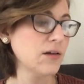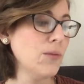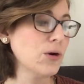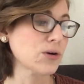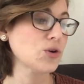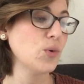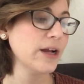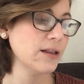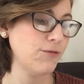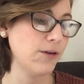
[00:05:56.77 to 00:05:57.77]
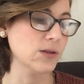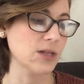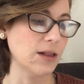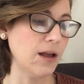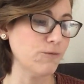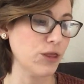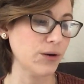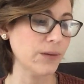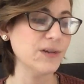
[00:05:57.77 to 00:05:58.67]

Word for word: Gilbert quickly falls in love with her,